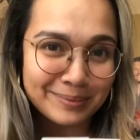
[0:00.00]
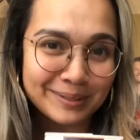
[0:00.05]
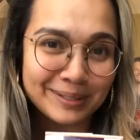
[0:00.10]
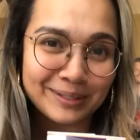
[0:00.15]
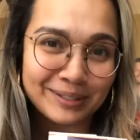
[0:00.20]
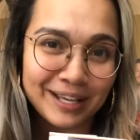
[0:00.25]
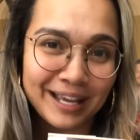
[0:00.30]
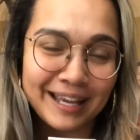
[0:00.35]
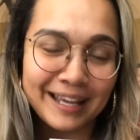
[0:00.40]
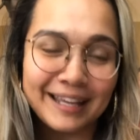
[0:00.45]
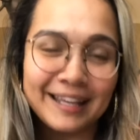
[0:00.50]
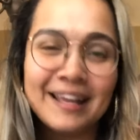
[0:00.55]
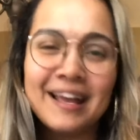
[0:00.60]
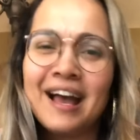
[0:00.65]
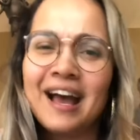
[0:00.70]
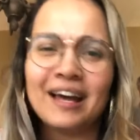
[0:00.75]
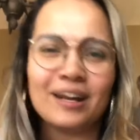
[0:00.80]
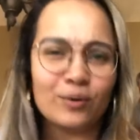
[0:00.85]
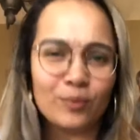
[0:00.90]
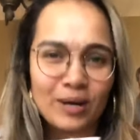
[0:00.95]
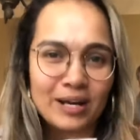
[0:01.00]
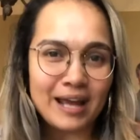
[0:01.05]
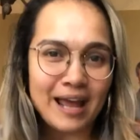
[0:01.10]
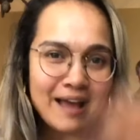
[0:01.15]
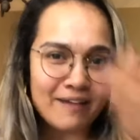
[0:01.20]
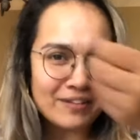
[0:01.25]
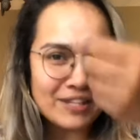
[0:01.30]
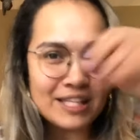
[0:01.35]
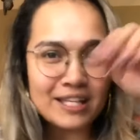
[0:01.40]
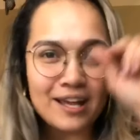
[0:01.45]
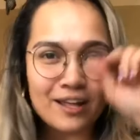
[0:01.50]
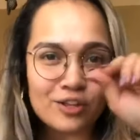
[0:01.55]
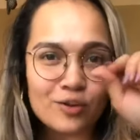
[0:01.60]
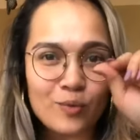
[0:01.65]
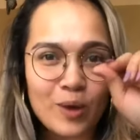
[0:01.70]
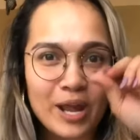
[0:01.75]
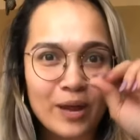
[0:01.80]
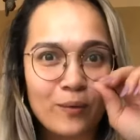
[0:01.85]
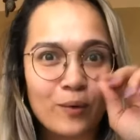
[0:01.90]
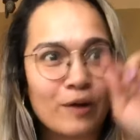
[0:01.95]
Okay, I don't want to have it the other
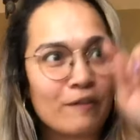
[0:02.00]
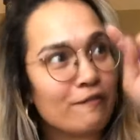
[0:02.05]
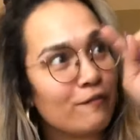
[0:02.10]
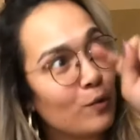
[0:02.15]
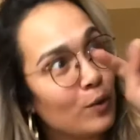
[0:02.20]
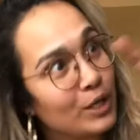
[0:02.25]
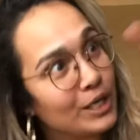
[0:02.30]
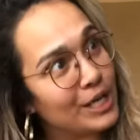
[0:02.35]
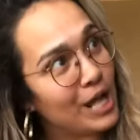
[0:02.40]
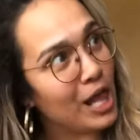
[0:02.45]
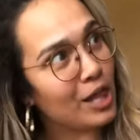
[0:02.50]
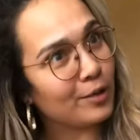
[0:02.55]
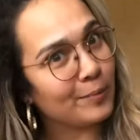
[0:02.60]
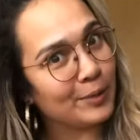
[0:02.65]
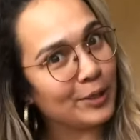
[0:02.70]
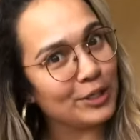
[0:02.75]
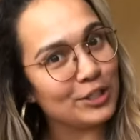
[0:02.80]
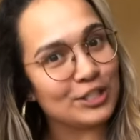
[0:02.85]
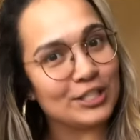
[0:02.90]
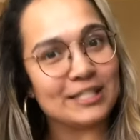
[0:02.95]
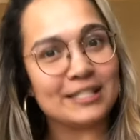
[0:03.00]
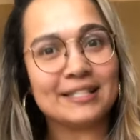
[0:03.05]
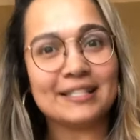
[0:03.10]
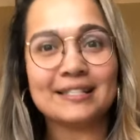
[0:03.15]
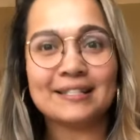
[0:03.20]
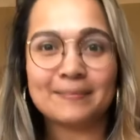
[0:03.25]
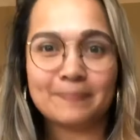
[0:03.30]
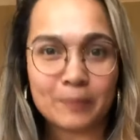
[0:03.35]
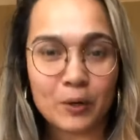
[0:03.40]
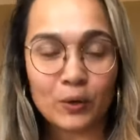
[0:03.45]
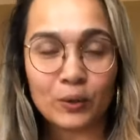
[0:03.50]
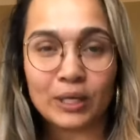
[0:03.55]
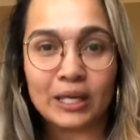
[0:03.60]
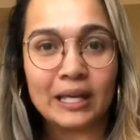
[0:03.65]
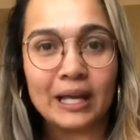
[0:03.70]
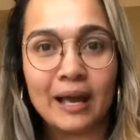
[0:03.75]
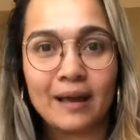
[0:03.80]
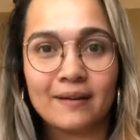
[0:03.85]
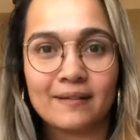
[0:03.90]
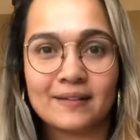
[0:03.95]
way where $40 purchase is poking
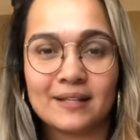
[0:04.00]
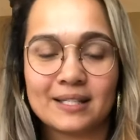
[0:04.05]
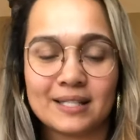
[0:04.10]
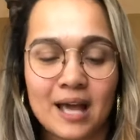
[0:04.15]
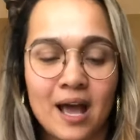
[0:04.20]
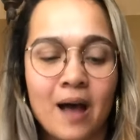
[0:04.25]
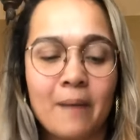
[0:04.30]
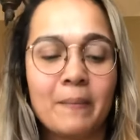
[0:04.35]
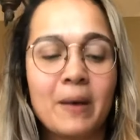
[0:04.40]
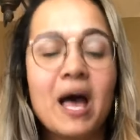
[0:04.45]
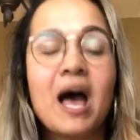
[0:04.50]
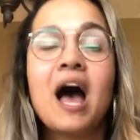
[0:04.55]
out of the top.